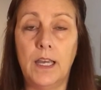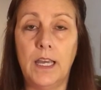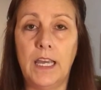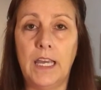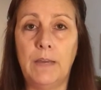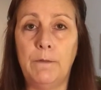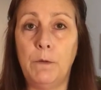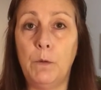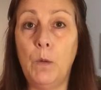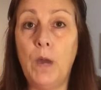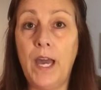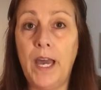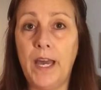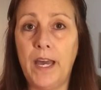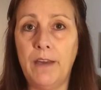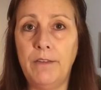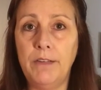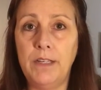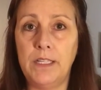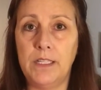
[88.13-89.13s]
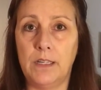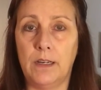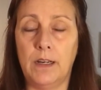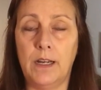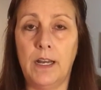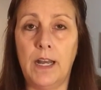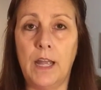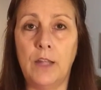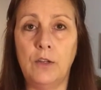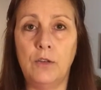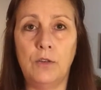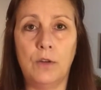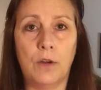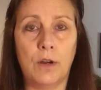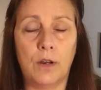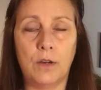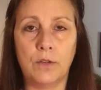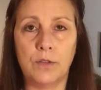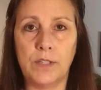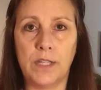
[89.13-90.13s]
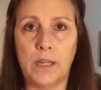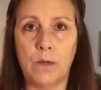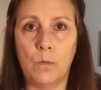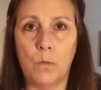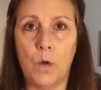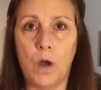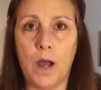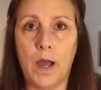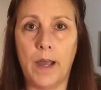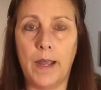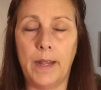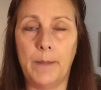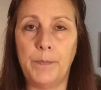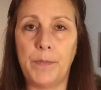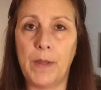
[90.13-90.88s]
If you haven't done it and you don't understand why,